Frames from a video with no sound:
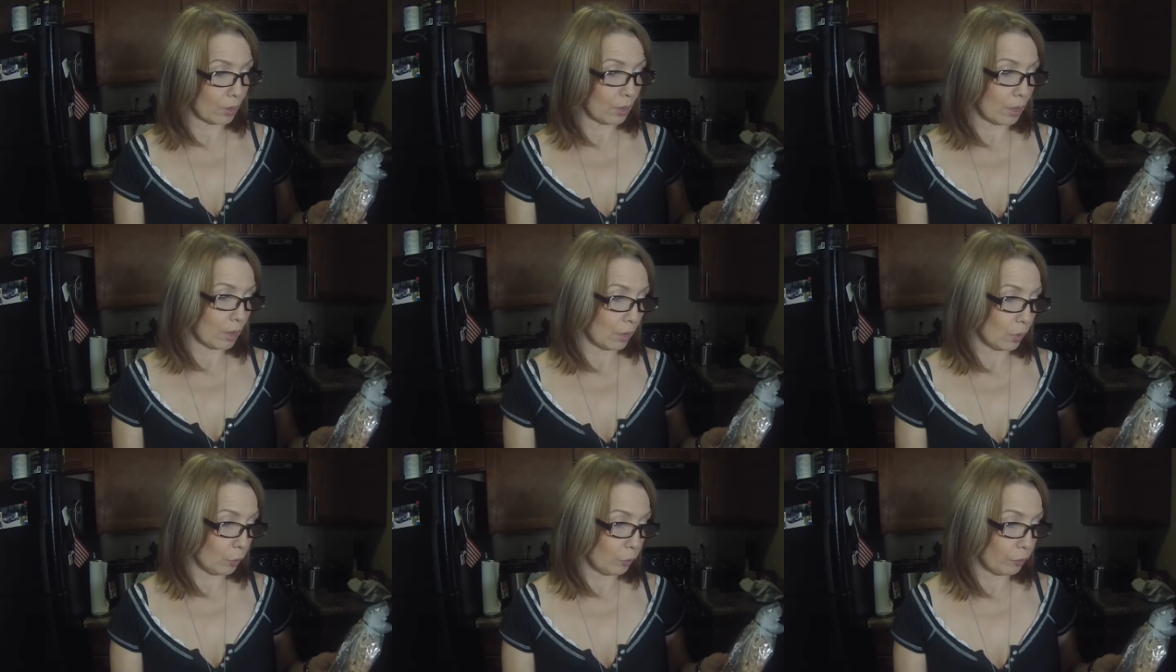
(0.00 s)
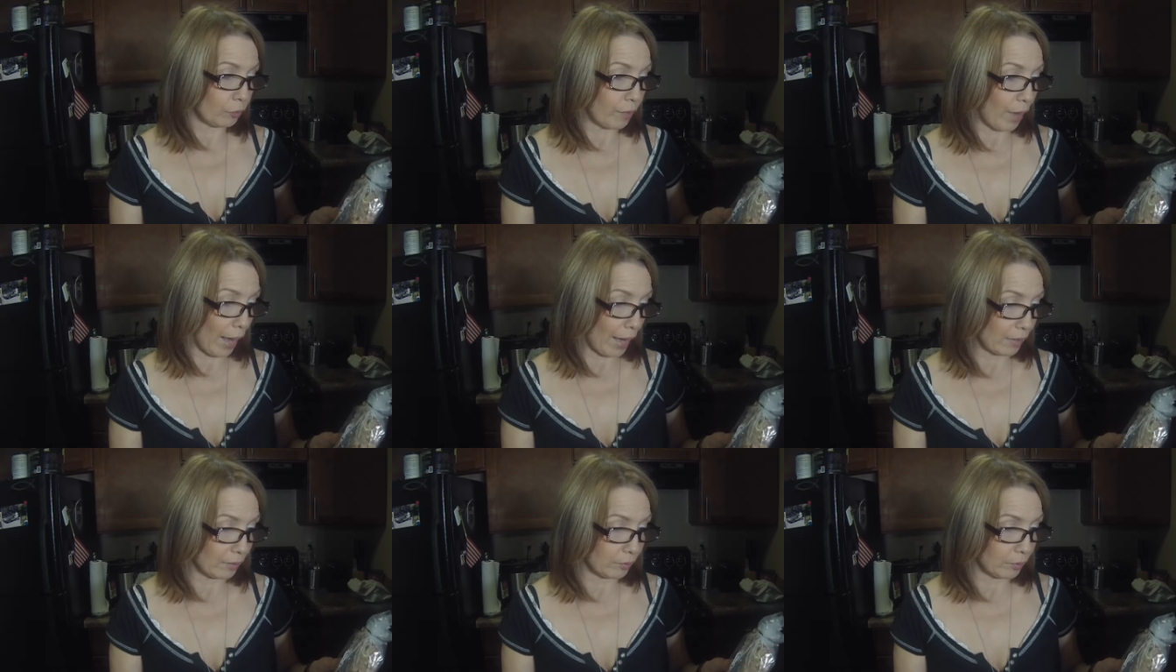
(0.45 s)
of
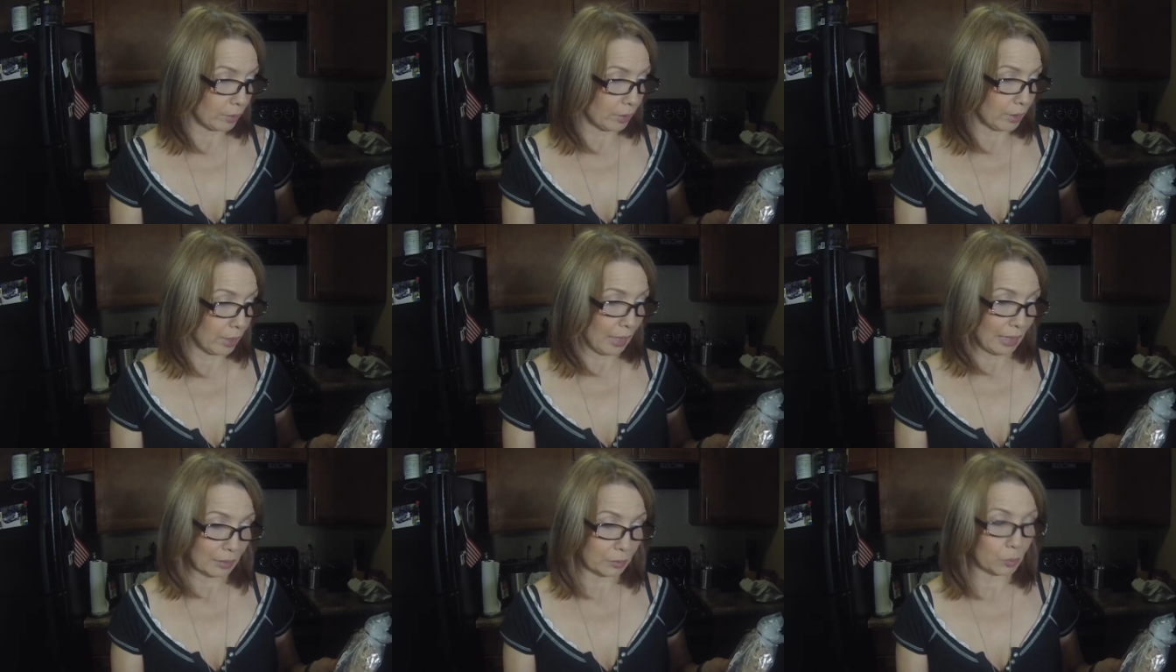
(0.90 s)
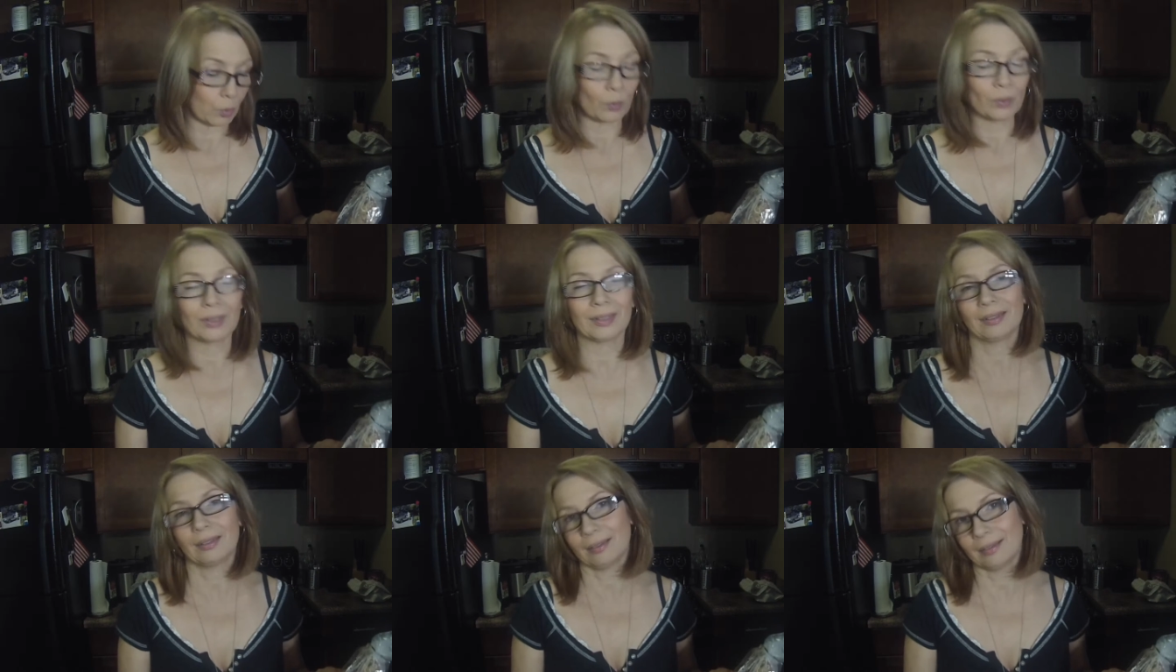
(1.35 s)
fiber is
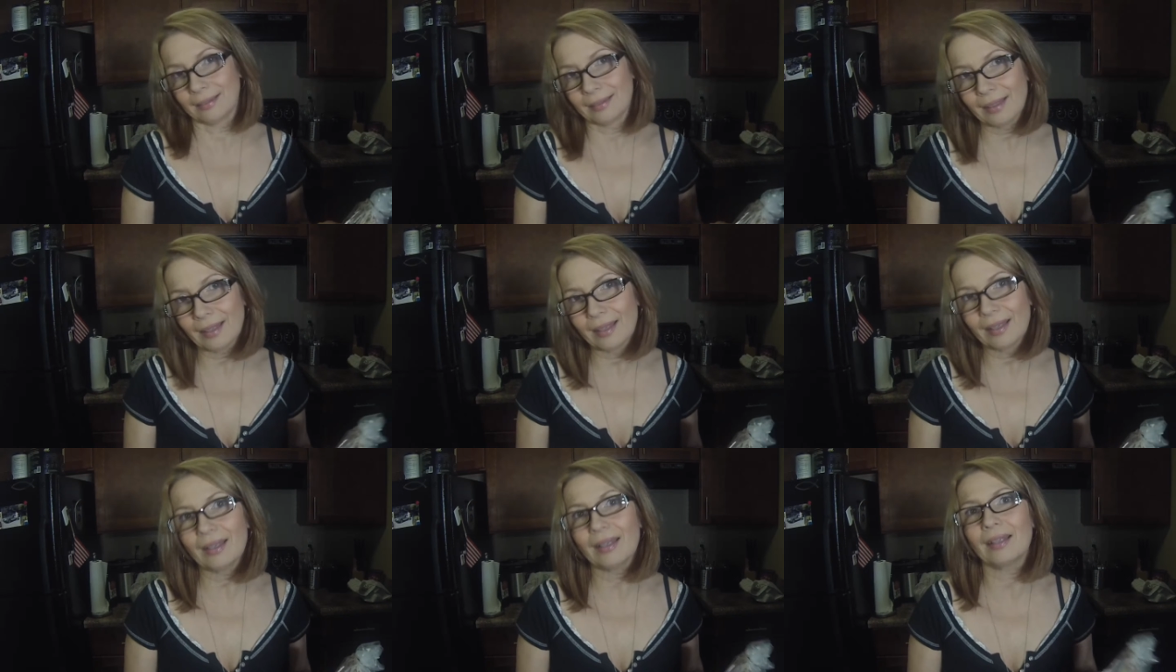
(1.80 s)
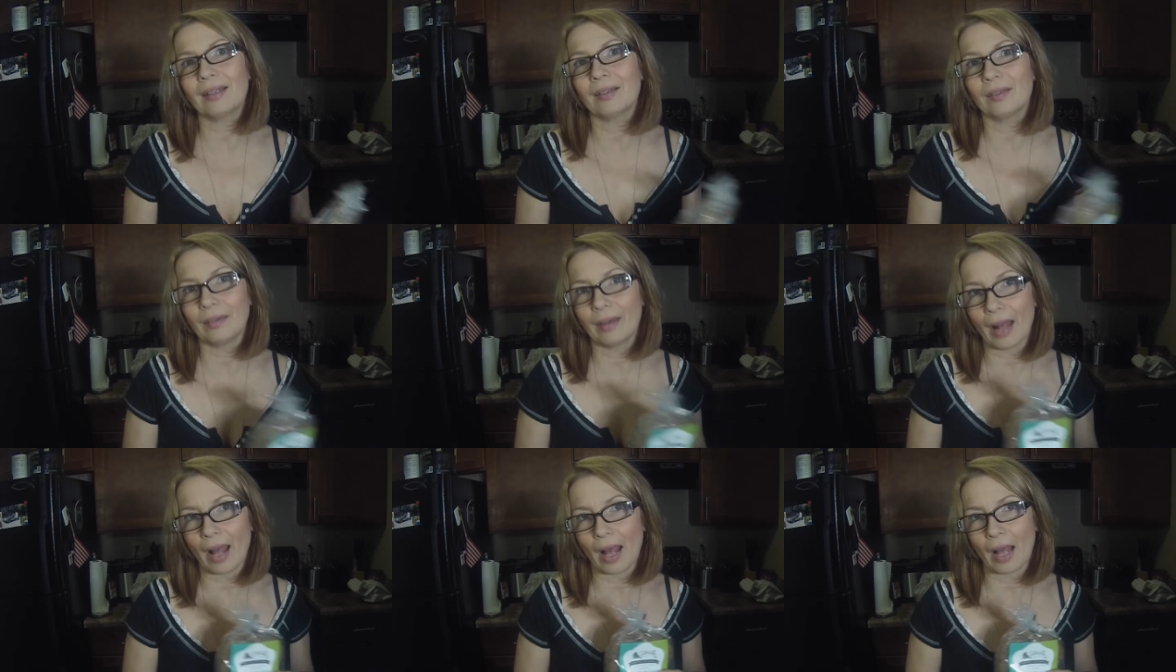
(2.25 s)
only 3
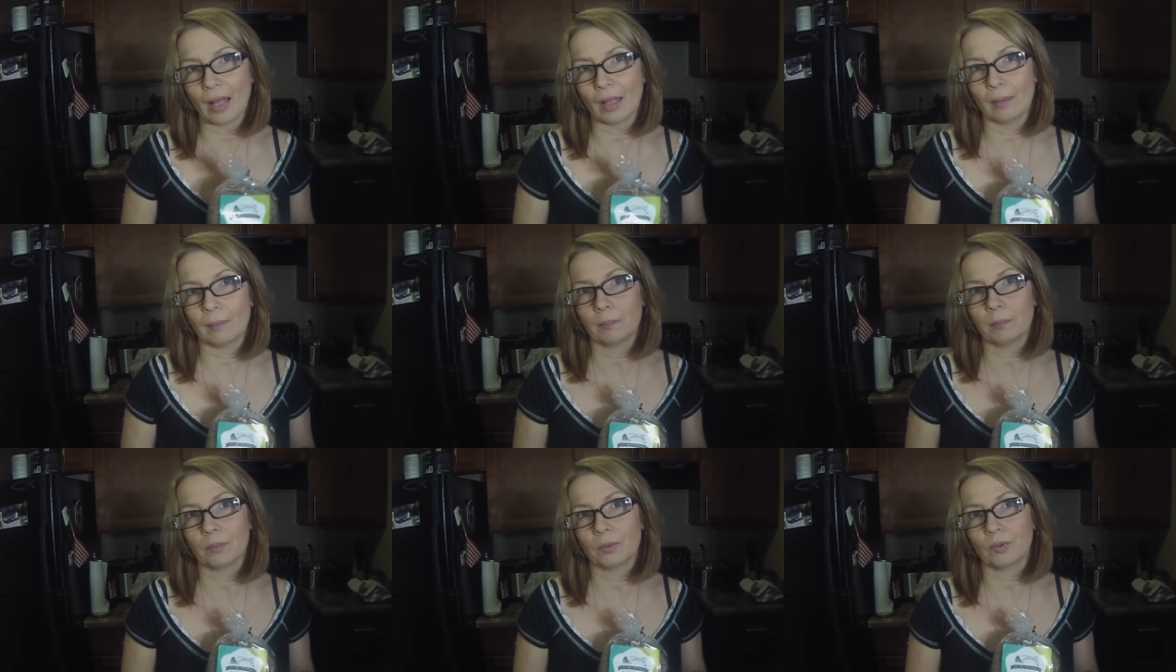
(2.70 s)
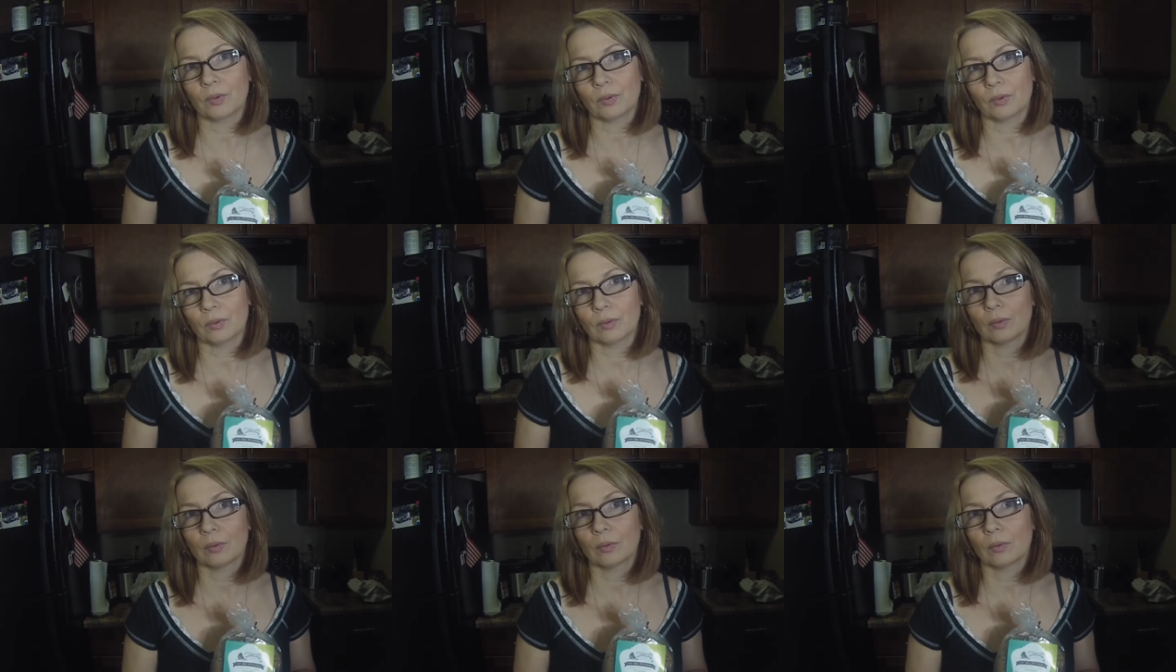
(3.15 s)
grams
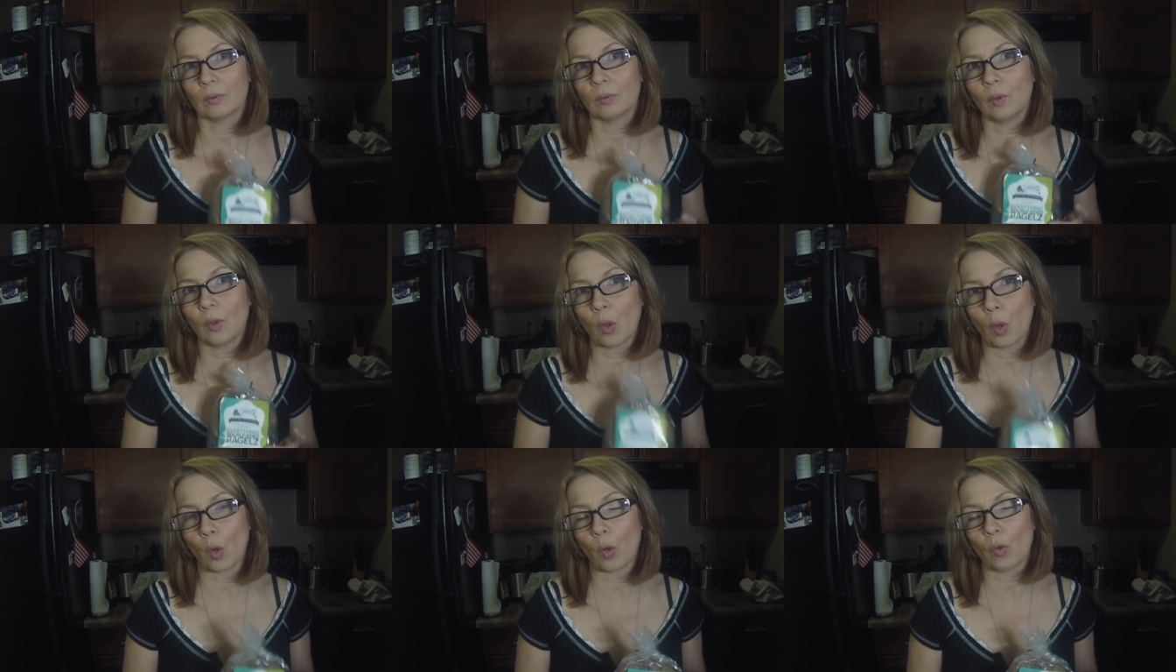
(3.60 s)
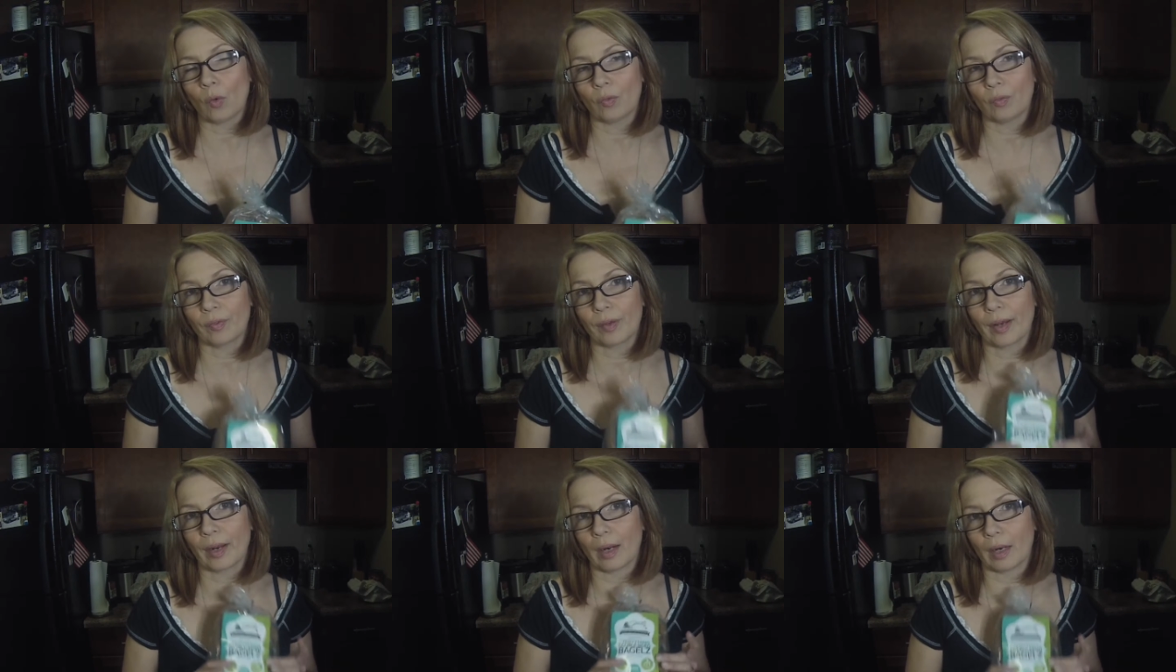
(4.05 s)

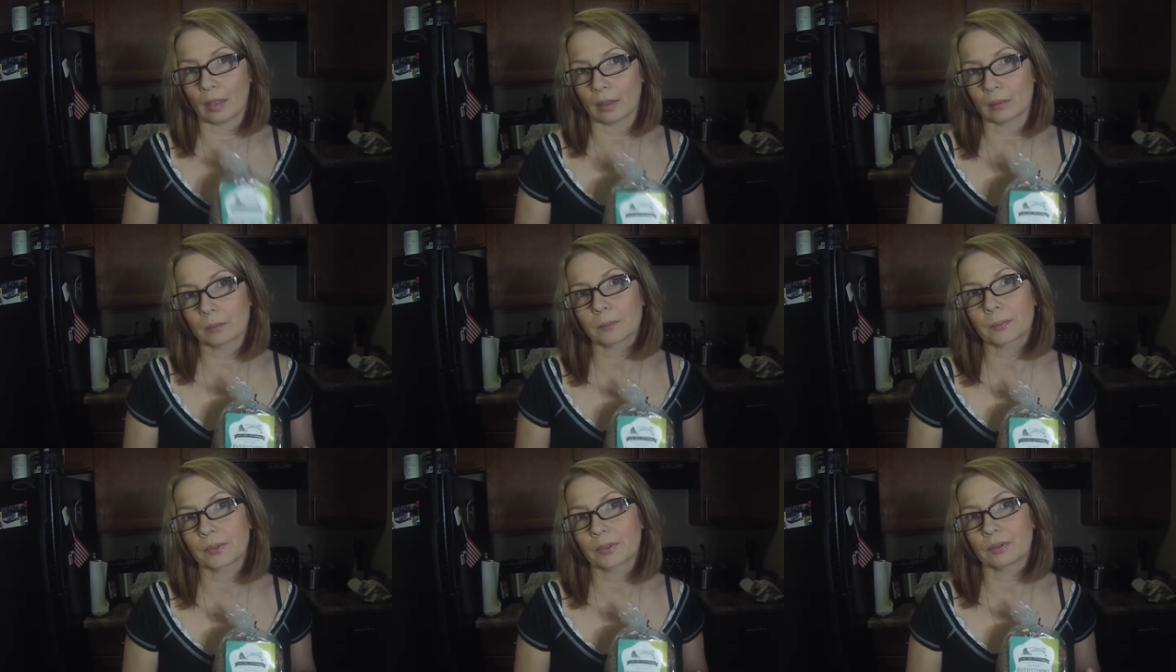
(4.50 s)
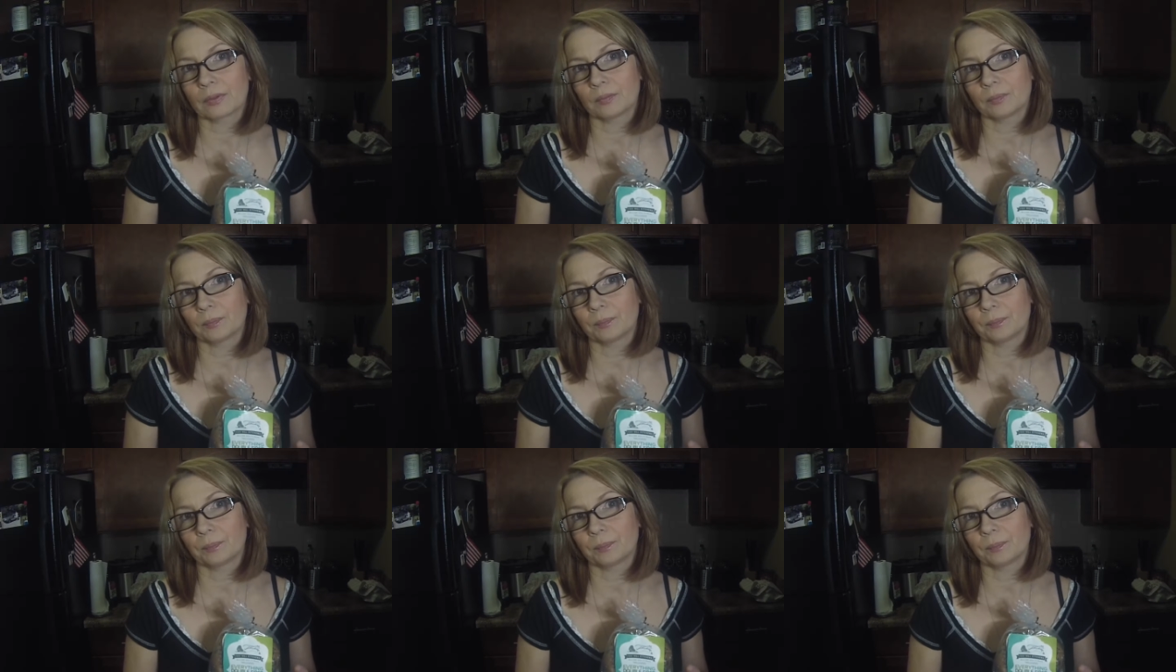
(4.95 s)
of carbs.